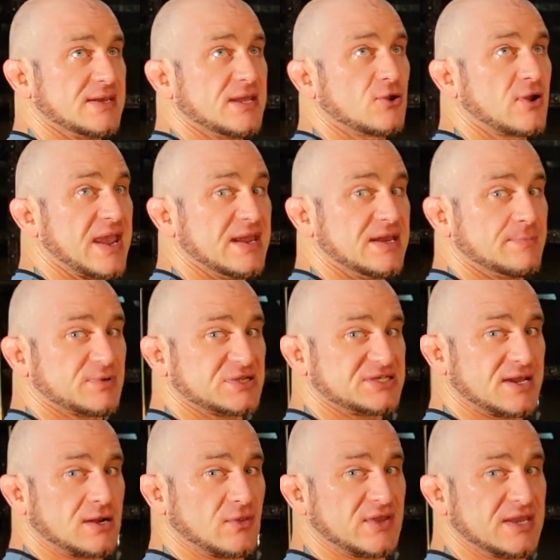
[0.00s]
or
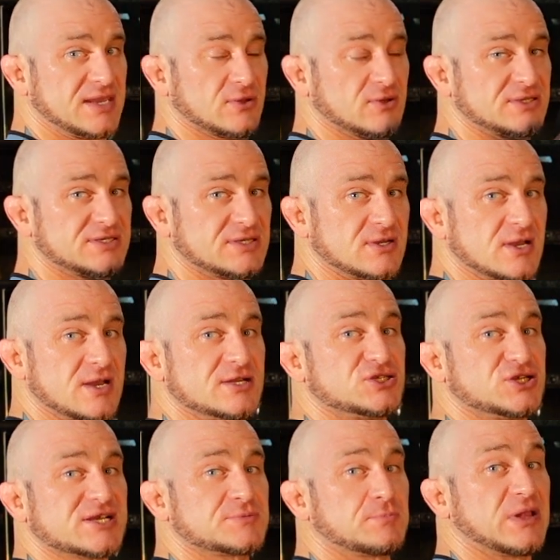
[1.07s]
80% on the heels,
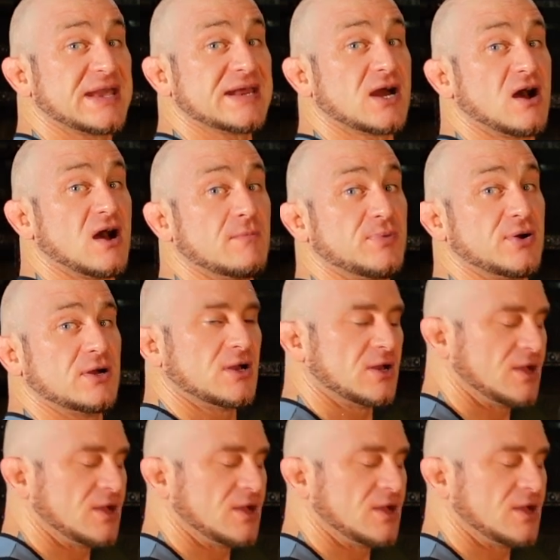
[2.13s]
chest plate up,